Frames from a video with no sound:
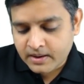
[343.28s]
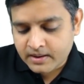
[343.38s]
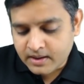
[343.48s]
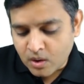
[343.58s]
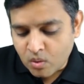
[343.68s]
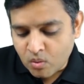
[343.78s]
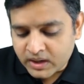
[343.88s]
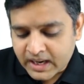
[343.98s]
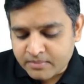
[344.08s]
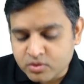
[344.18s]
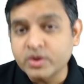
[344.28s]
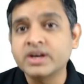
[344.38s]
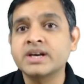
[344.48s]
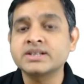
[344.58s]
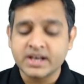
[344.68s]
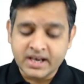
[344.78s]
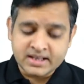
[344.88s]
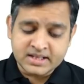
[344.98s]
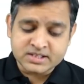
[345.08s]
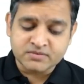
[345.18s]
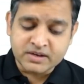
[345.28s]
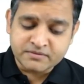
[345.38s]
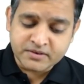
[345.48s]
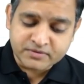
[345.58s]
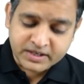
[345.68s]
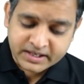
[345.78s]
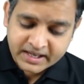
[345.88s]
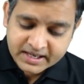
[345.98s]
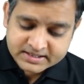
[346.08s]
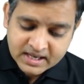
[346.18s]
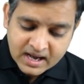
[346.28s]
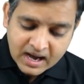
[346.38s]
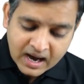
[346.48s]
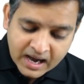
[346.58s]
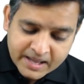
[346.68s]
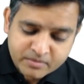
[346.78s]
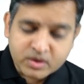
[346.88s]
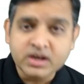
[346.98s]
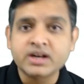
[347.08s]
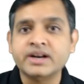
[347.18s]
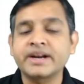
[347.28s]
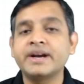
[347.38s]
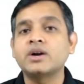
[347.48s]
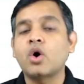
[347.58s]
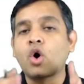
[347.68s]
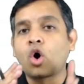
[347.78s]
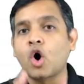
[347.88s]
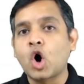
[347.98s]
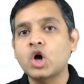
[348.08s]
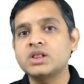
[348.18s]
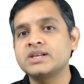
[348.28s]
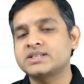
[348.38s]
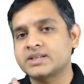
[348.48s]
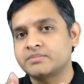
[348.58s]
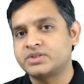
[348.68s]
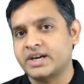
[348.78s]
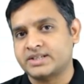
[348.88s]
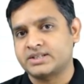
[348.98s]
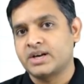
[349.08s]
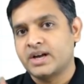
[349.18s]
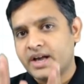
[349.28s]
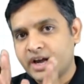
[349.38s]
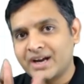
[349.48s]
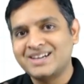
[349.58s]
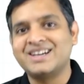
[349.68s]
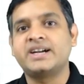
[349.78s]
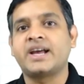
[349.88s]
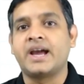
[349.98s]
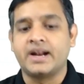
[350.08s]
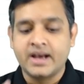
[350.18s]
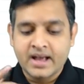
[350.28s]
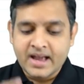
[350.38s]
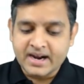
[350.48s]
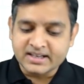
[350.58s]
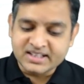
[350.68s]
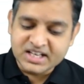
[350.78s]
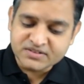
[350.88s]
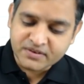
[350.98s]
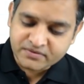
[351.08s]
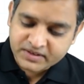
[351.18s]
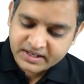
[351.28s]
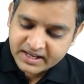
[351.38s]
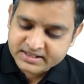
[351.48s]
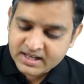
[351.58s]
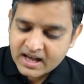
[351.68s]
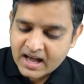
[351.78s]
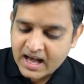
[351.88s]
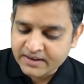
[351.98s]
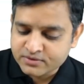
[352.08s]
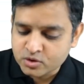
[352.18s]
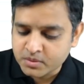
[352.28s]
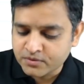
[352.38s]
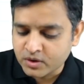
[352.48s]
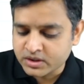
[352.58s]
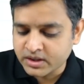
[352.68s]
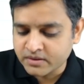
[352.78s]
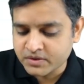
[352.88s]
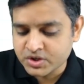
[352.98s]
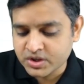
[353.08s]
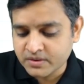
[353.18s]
Now, what I am doing is in this 150 days, I am going to read all the subjects in detail, and these 50 days have to be for the revision.